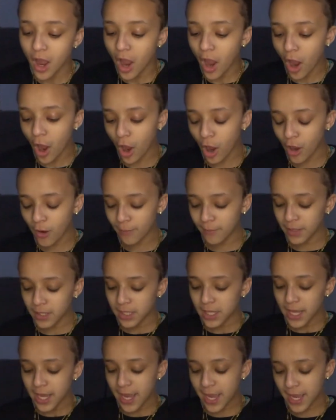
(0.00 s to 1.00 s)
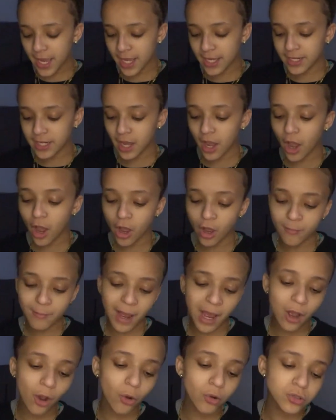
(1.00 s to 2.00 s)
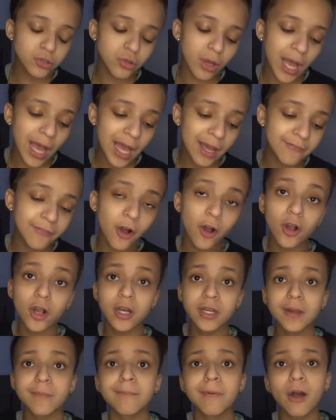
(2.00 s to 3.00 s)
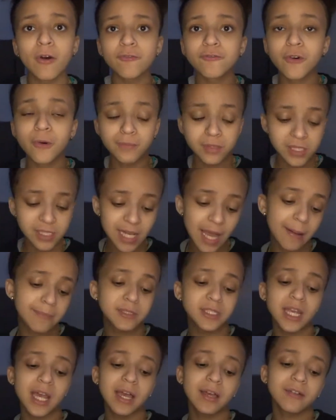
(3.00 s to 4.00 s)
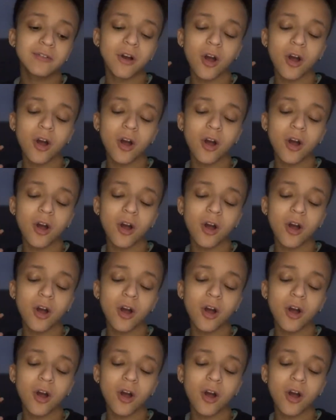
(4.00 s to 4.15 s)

Um, and um, I also have a good amount from Snapchat,